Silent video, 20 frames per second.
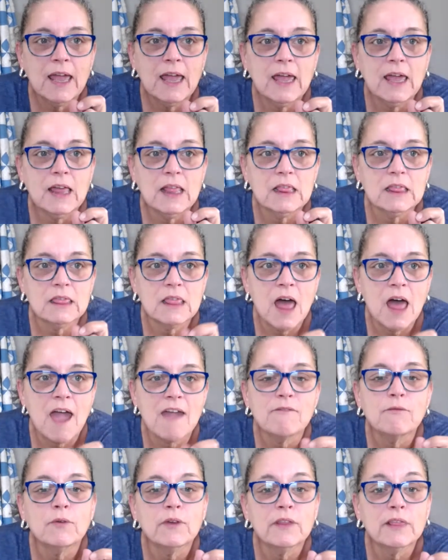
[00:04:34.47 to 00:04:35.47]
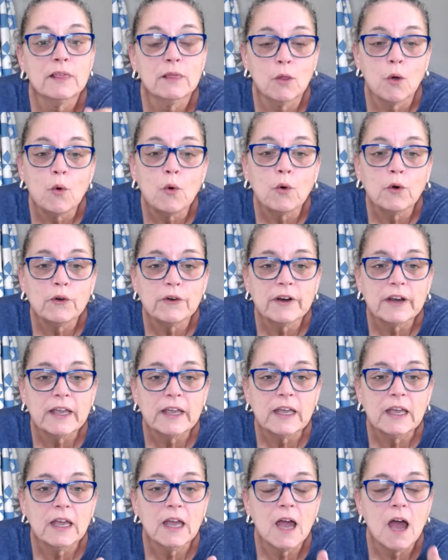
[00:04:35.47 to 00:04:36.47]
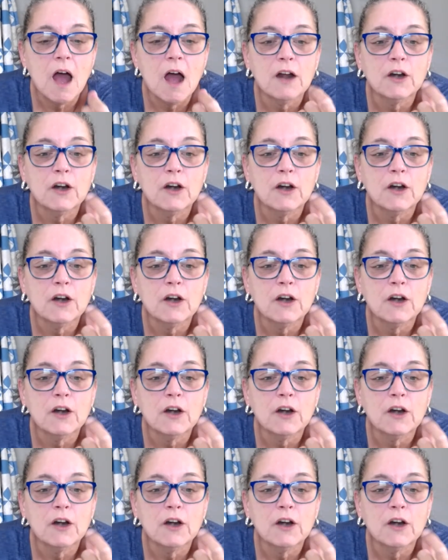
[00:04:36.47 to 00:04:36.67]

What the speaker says: a live with Lori